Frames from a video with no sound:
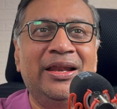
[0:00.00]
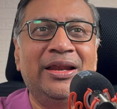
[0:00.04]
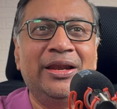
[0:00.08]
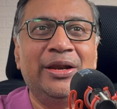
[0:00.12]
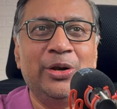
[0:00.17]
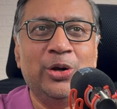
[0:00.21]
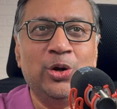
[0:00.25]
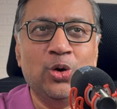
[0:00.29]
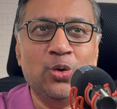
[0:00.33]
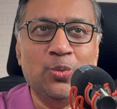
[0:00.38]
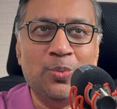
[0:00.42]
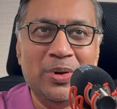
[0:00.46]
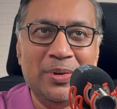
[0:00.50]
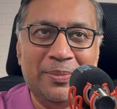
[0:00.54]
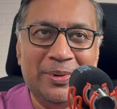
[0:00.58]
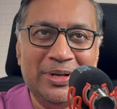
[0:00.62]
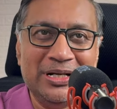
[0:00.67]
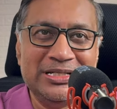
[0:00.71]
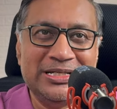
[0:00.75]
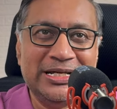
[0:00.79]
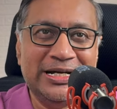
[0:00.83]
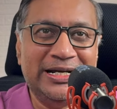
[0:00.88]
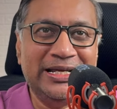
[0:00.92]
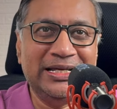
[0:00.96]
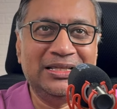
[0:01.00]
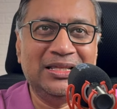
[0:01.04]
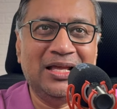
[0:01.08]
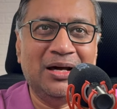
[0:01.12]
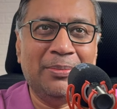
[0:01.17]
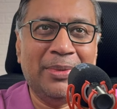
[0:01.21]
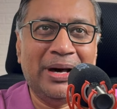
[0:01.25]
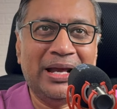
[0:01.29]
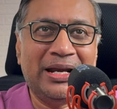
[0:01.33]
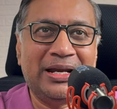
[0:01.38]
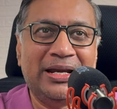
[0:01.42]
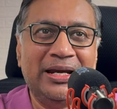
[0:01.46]
New paper is hitting the
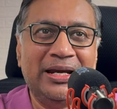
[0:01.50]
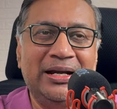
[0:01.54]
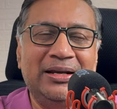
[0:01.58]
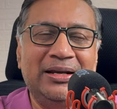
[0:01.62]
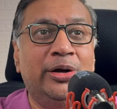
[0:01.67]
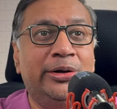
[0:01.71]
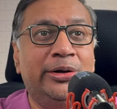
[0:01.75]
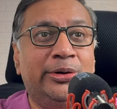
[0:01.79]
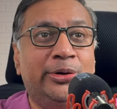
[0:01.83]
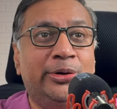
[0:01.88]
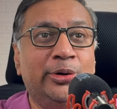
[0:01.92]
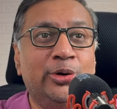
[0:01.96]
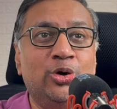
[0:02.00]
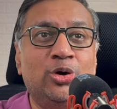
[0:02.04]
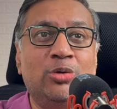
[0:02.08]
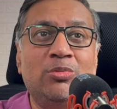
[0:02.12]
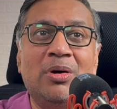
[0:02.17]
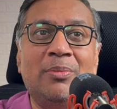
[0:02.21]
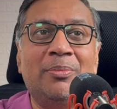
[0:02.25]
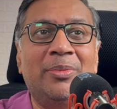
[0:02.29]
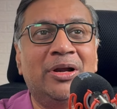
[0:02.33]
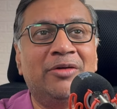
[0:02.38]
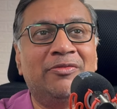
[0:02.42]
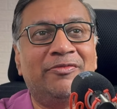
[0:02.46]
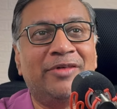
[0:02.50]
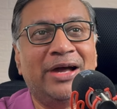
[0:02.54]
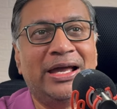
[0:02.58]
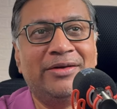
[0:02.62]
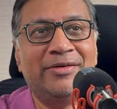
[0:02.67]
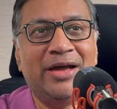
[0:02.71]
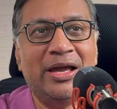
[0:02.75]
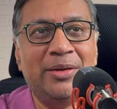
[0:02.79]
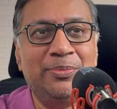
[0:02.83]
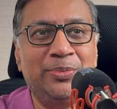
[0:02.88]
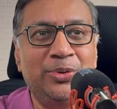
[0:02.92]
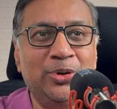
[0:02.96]
market. Do you remember
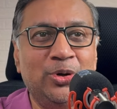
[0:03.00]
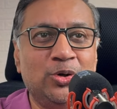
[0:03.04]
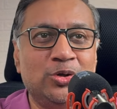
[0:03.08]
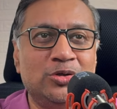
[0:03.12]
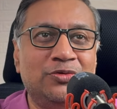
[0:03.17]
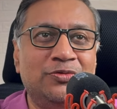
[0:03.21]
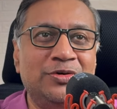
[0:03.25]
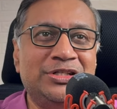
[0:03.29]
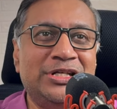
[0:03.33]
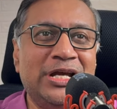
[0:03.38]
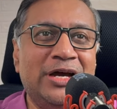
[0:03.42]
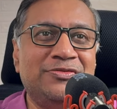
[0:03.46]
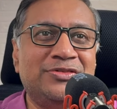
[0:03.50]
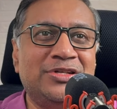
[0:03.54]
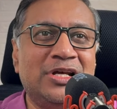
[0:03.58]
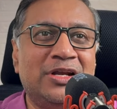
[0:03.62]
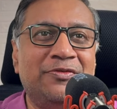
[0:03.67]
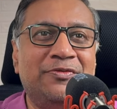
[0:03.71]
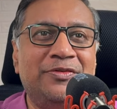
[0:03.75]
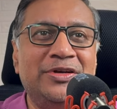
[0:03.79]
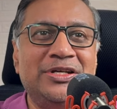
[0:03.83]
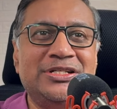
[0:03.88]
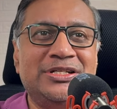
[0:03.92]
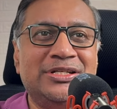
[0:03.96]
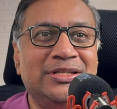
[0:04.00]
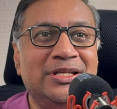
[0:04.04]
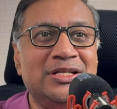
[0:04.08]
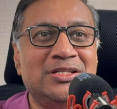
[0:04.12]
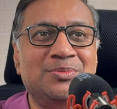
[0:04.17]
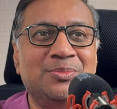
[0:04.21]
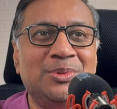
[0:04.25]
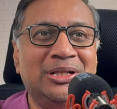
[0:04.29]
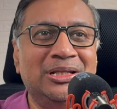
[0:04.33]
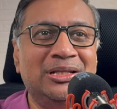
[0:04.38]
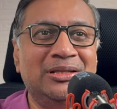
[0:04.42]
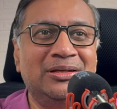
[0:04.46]
5 IPOs which have surfaced this
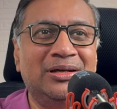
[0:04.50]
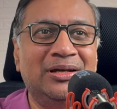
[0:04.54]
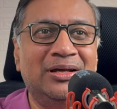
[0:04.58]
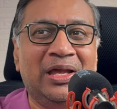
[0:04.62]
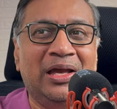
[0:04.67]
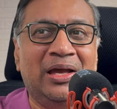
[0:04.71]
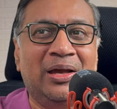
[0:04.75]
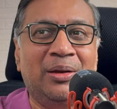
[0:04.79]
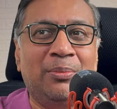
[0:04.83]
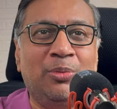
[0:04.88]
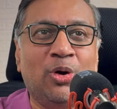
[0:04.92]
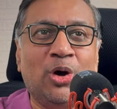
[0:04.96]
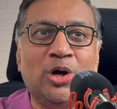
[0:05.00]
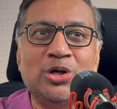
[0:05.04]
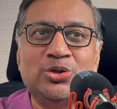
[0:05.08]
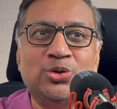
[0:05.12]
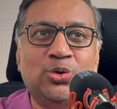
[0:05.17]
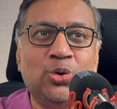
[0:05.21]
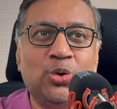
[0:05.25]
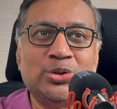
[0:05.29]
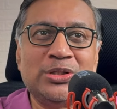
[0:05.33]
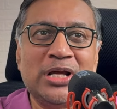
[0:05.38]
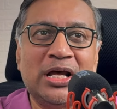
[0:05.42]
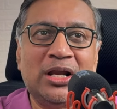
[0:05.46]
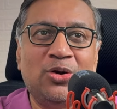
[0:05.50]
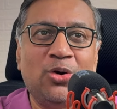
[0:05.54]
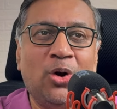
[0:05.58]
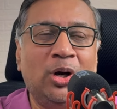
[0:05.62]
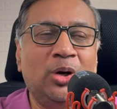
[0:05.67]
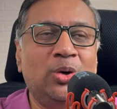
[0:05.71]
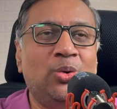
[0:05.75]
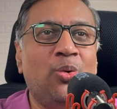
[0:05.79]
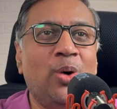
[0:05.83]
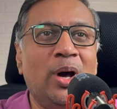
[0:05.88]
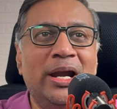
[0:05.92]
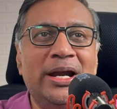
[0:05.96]
month? Because those are
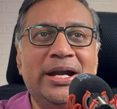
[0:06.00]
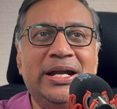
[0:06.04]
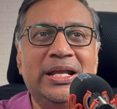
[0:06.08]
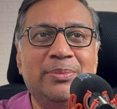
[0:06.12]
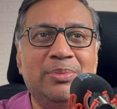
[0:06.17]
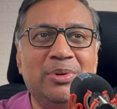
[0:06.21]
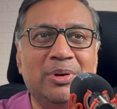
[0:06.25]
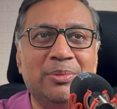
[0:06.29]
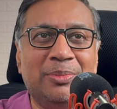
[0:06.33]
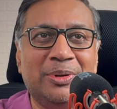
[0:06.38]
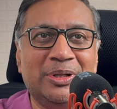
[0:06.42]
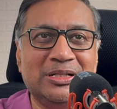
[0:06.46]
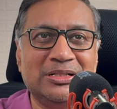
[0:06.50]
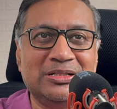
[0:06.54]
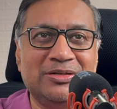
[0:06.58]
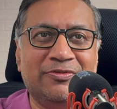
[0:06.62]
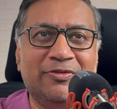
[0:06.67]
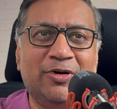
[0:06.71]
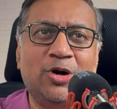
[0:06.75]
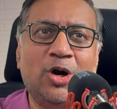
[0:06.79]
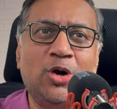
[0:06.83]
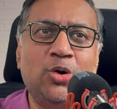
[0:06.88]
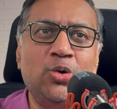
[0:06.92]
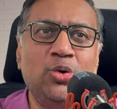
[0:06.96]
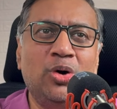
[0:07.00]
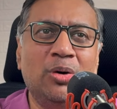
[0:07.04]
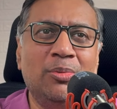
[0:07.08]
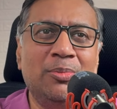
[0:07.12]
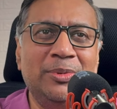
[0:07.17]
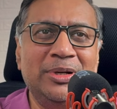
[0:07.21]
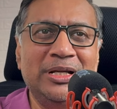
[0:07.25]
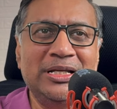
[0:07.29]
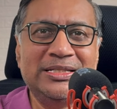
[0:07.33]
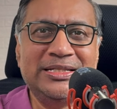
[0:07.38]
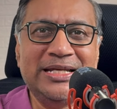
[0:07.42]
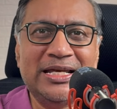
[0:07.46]
not quality papers. One or two
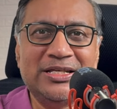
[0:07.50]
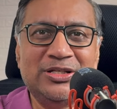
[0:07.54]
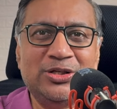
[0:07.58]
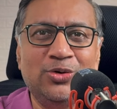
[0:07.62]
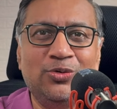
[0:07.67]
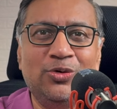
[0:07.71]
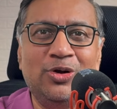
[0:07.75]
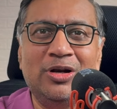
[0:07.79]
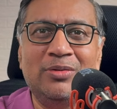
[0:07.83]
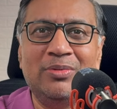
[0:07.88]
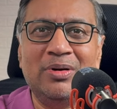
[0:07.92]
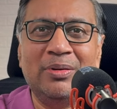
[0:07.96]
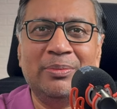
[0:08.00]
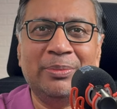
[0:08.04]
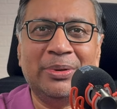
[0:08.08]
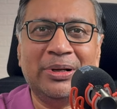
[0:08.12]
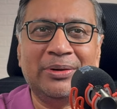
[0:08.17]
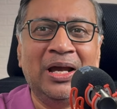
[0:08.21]
companies, yes, you will remember.